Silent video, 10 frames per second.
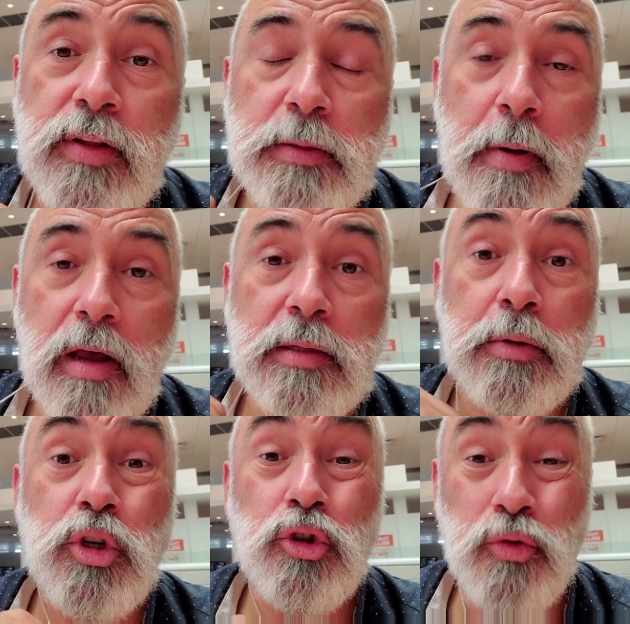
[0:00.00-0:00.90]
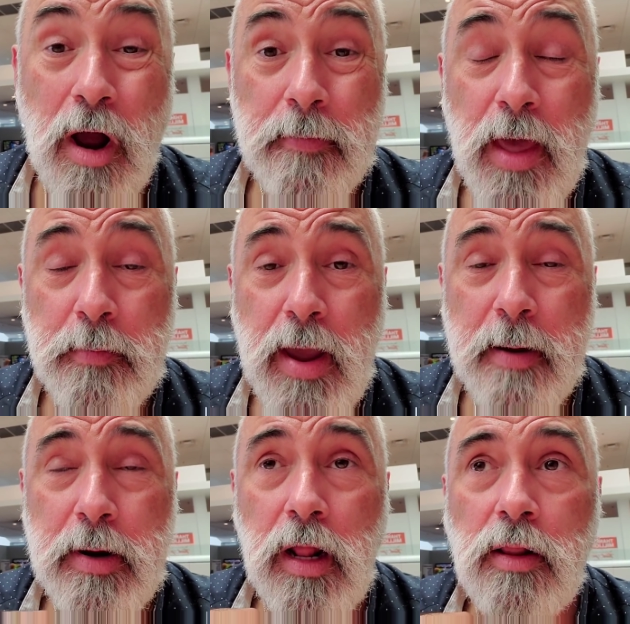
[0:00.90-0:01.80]
it's possible to drop that
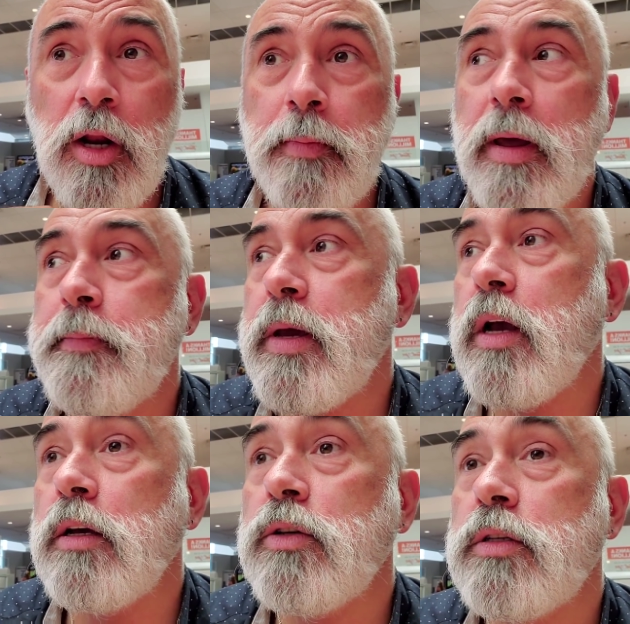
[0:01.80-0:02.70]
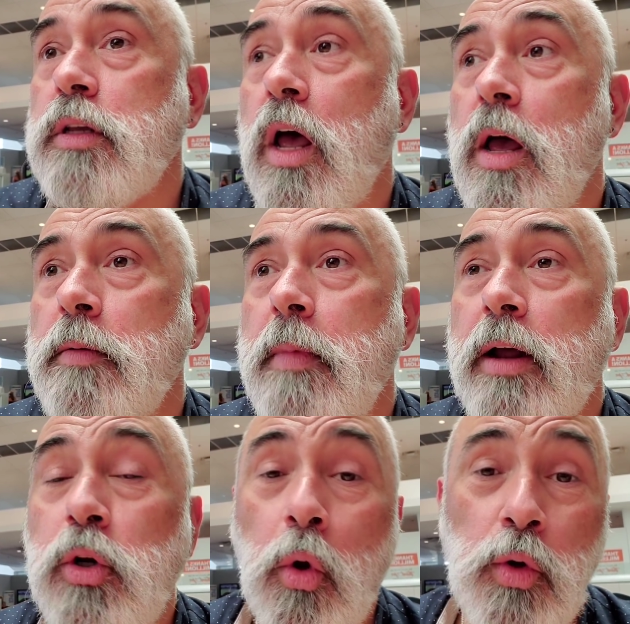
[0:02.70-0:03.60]
payment a little bit, because I
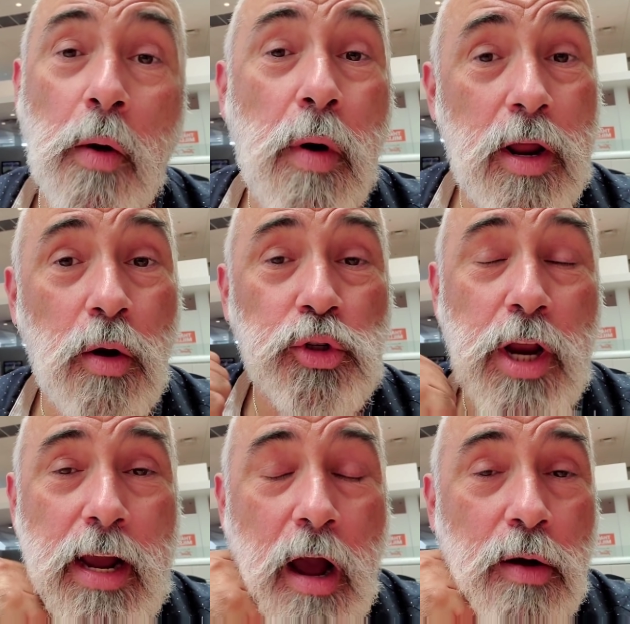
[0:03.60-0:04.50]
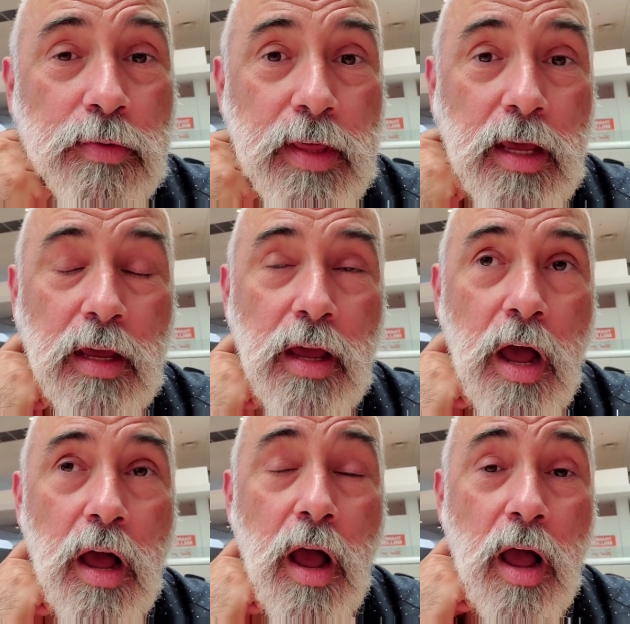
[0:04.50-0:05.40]
told her I want to go check out the
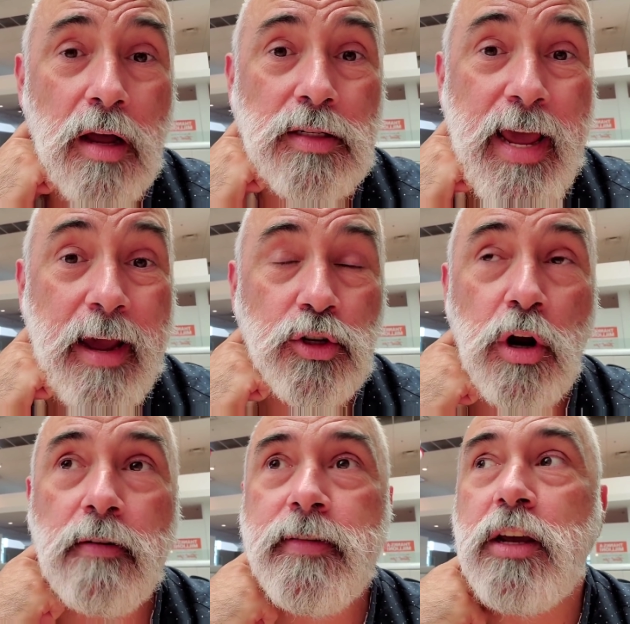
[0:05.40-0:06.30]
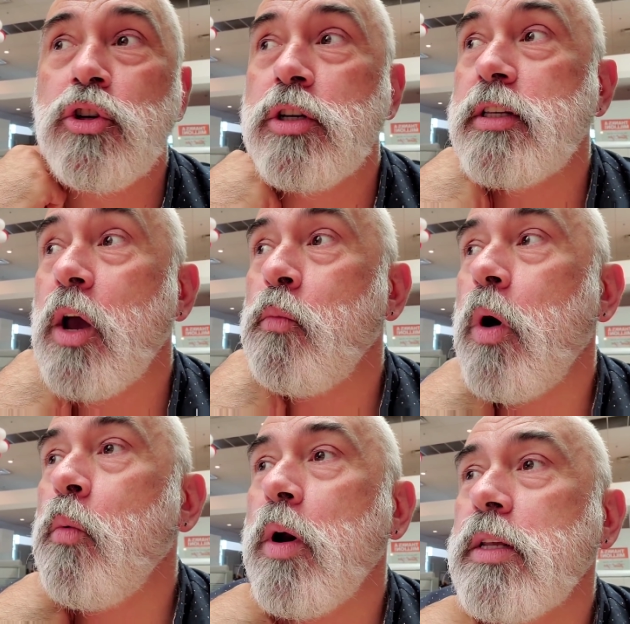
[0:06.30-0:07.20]
Honda HRV. She's like,
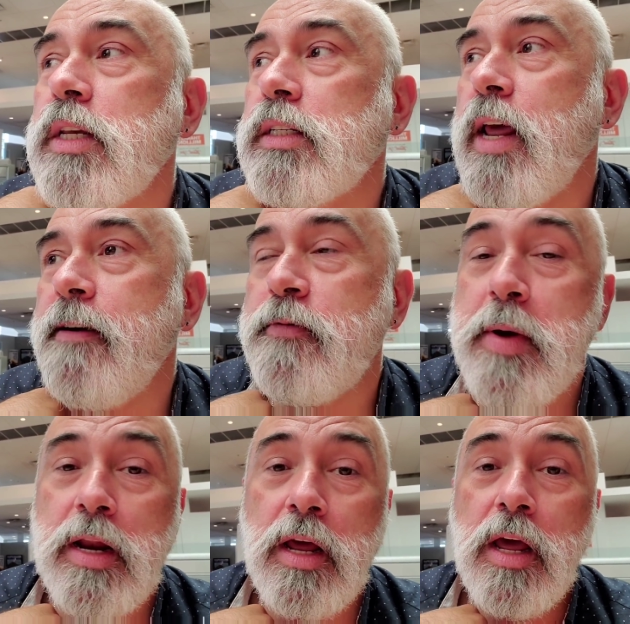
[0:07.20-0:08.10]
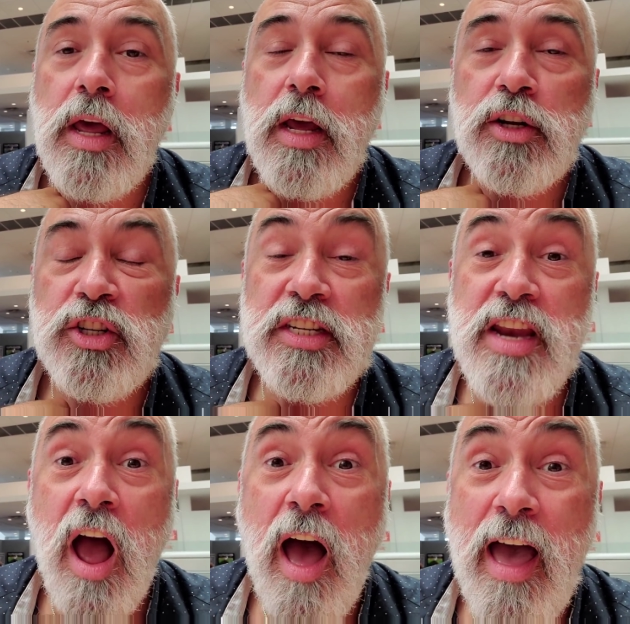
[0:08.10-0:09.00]
well, what does it take for me to just
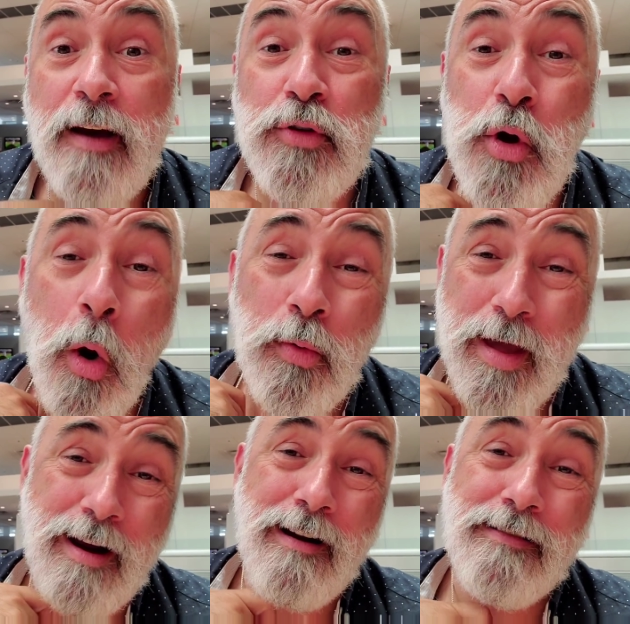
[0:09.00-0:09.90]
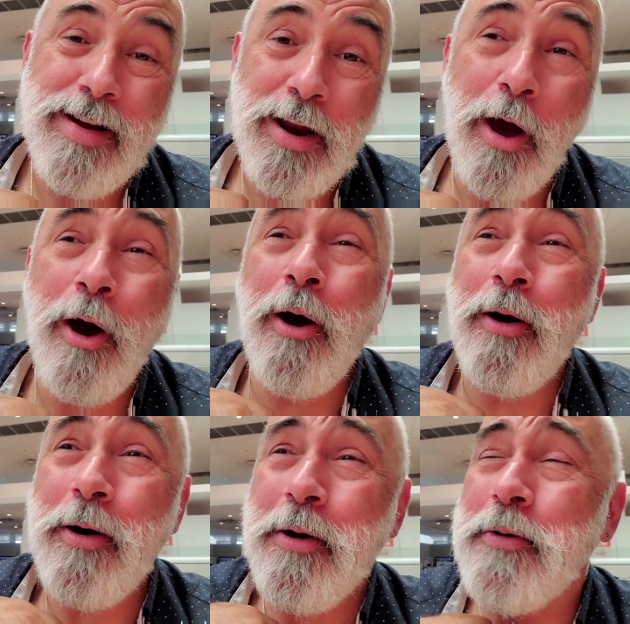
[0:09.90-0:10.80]
not have you go there, you know?
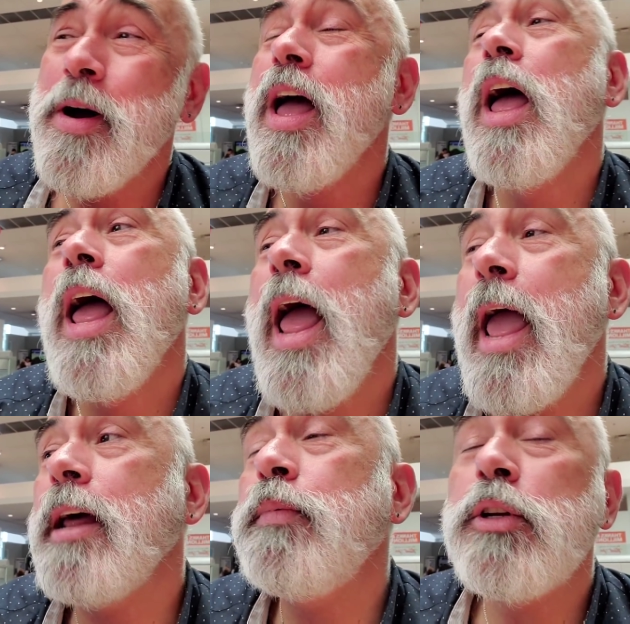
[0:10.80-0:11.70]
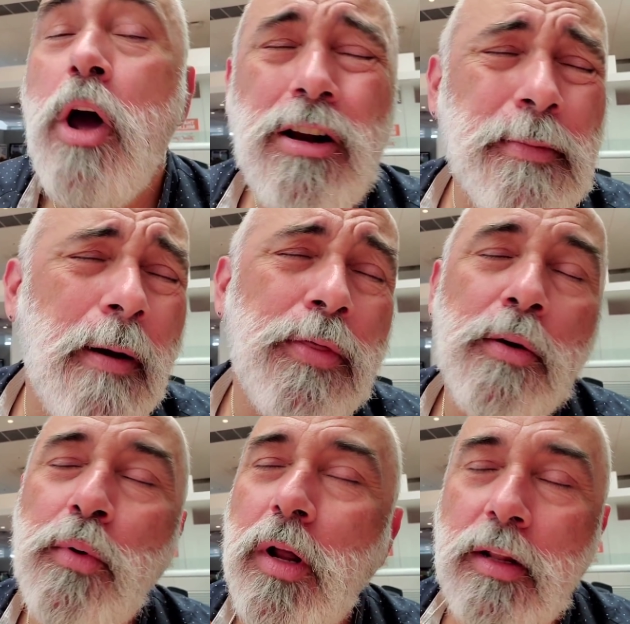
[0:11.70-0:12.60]
And we talked about the
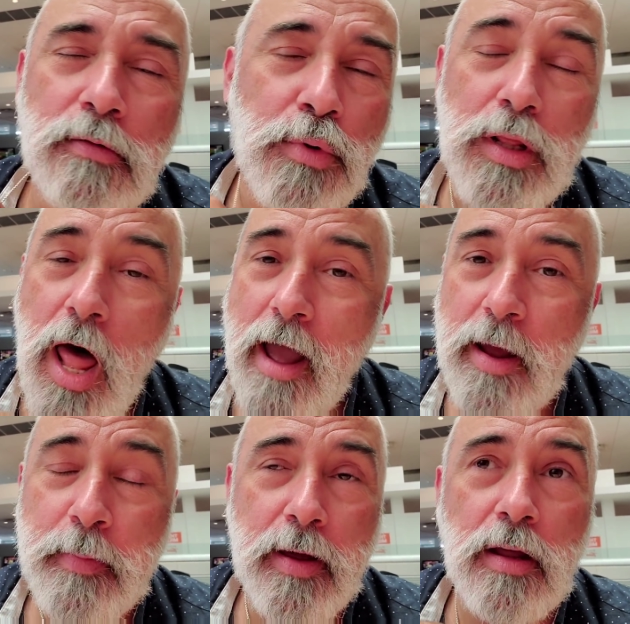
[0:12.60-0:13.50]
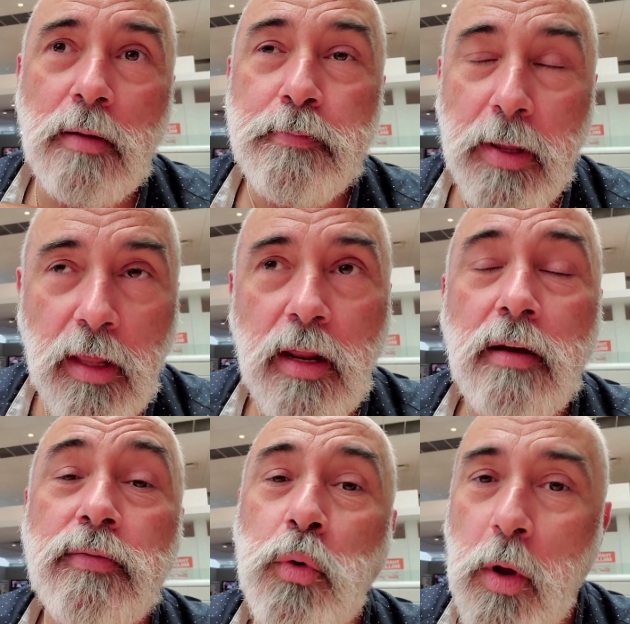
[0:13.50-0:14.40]
reliability
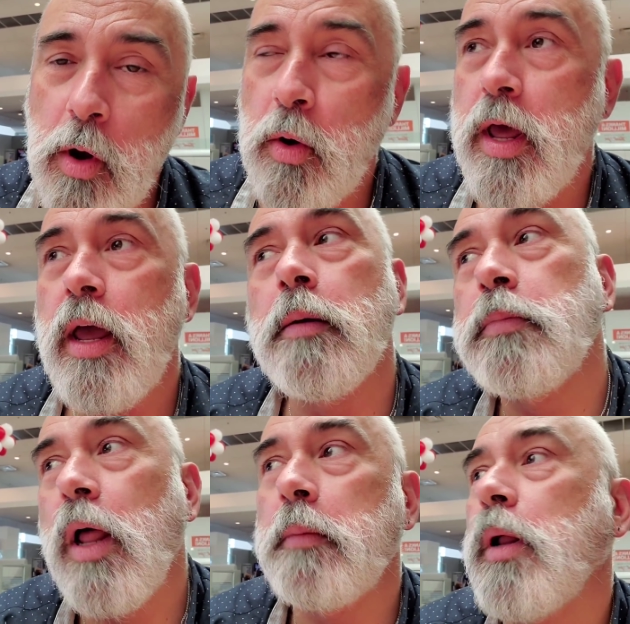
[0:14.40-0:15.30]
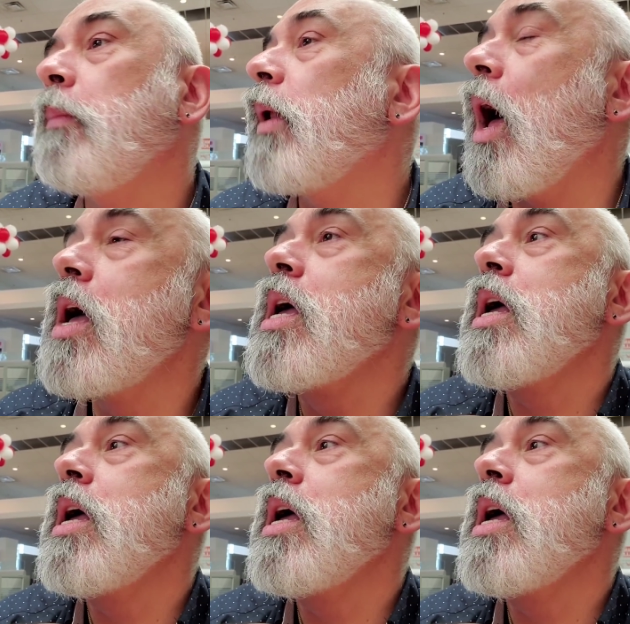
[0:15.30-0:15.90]
of Toyota and blah, blah, blah.